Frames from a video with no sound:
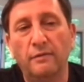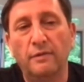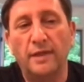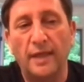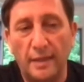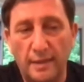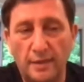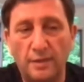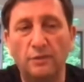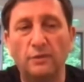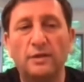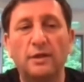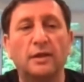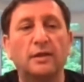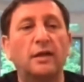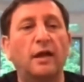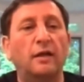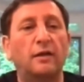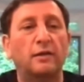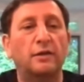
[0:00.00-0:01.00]
And test
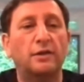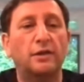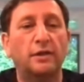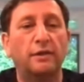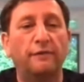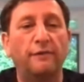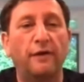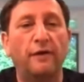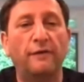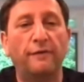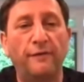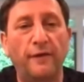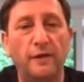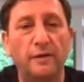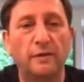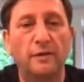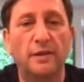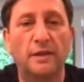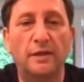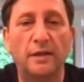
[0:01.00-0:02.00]
new technology,
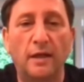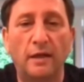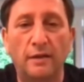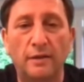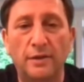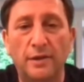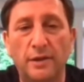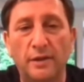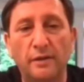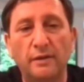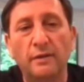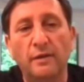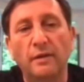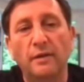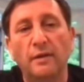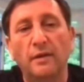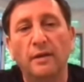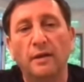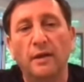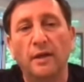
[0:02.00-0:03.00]
verify new
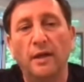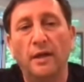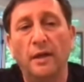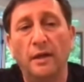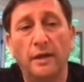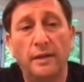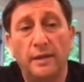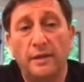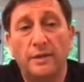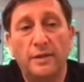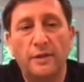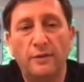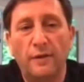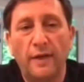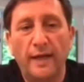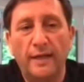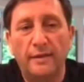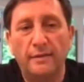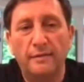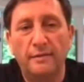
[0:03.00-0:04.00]
technology. And
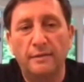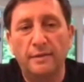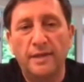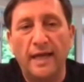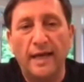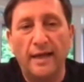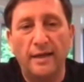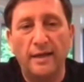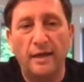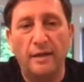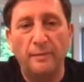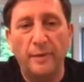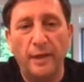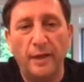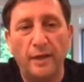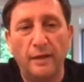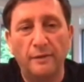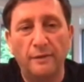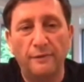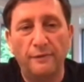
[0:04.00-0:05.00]
there's great tech
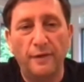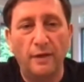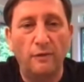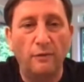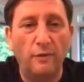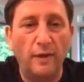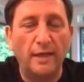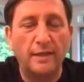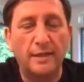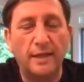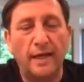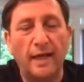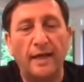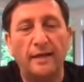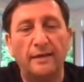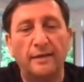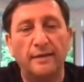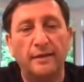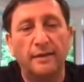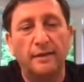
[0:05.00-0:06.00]
coming out of the US,
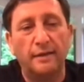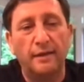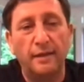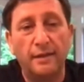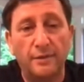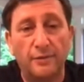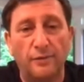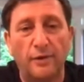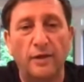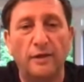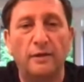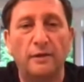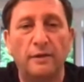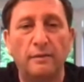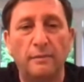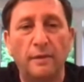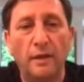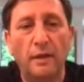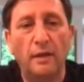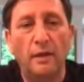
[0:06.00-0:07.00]
Canada,
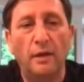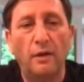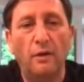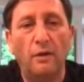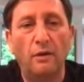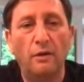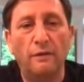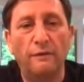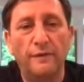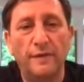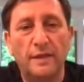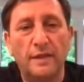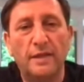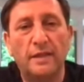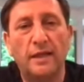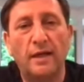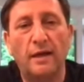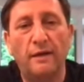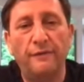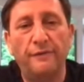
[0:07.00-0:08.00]
Israel, all of
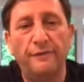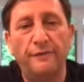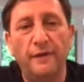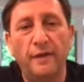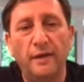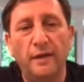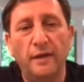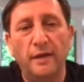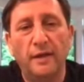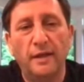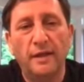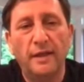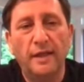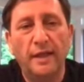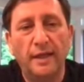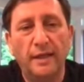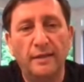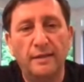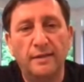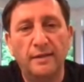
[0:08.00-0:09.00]
this stuff
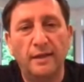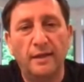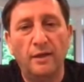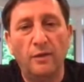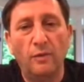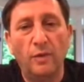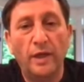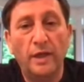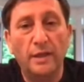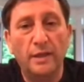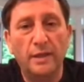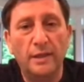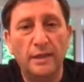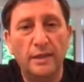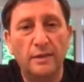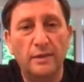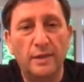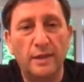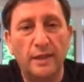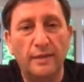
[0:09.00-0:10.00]
that we're
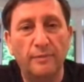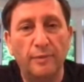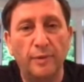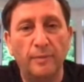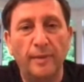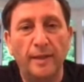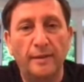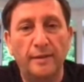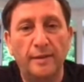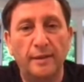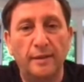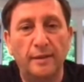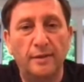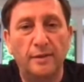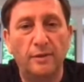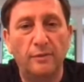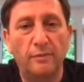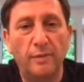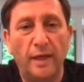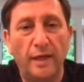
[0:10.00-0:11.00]
continuously
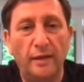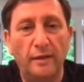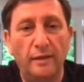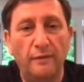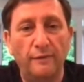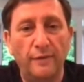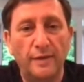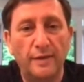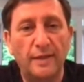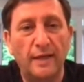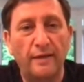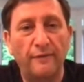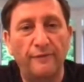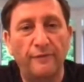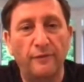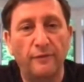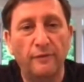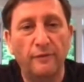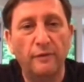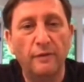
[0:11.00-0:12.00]
implementing to make it even
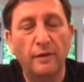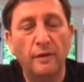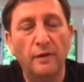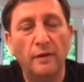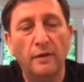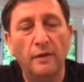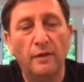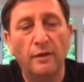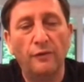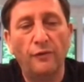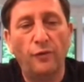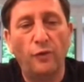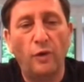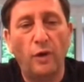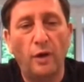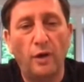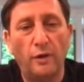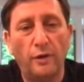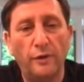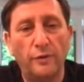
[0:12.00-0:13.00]
safer
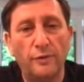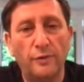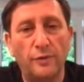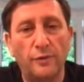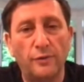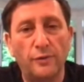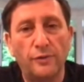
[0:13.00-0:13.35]
for our